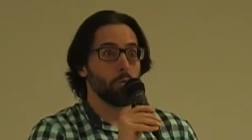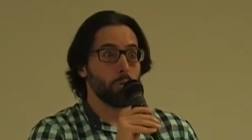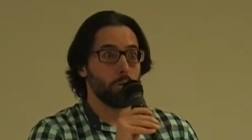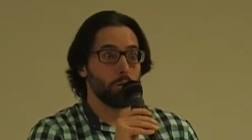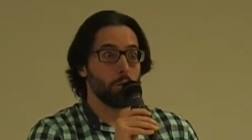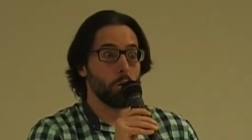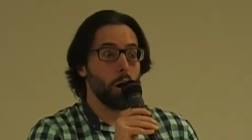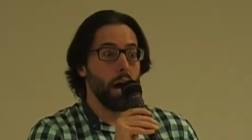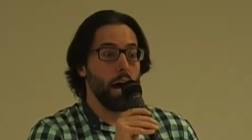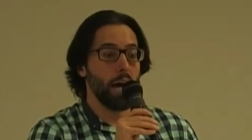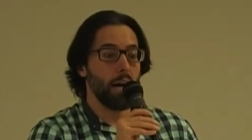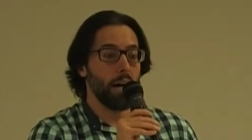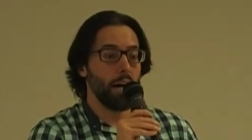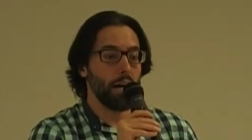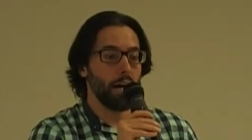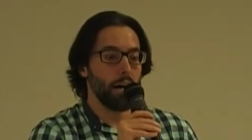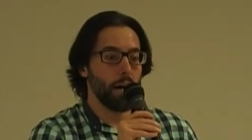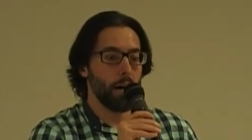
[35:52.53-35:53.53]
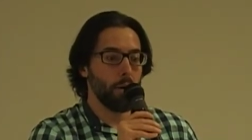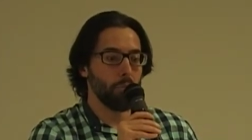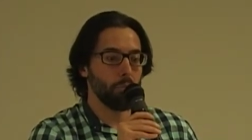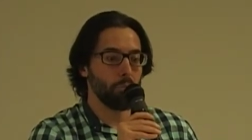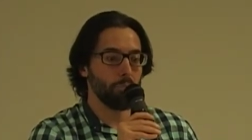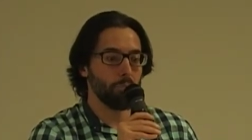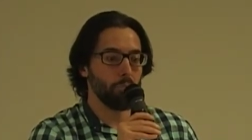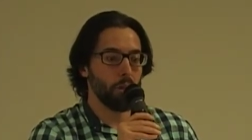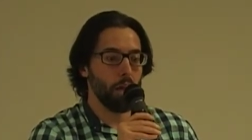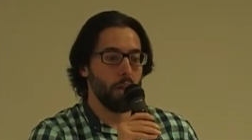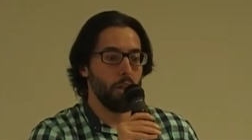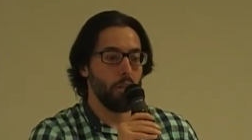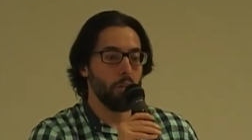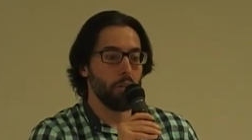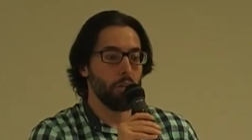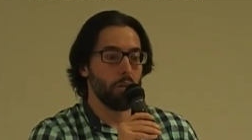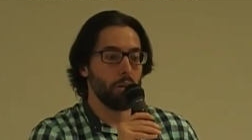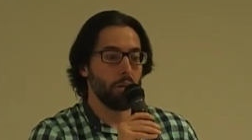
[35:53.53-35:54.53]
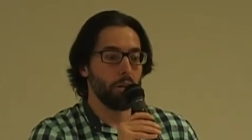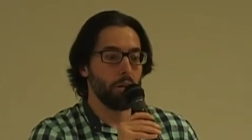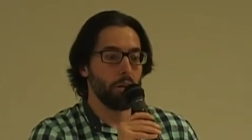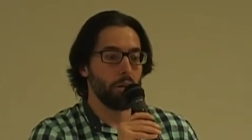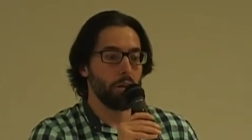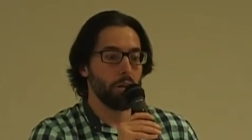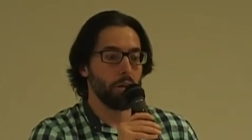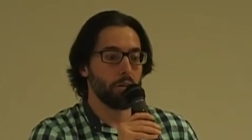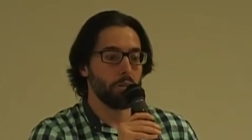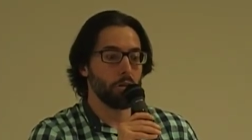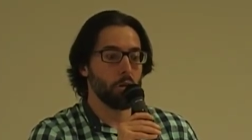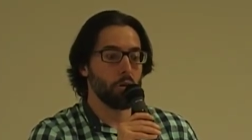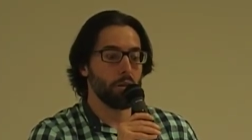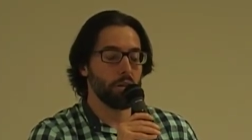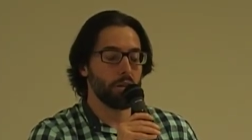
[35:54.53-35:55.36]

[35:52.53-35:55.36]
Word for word: so I, um, so,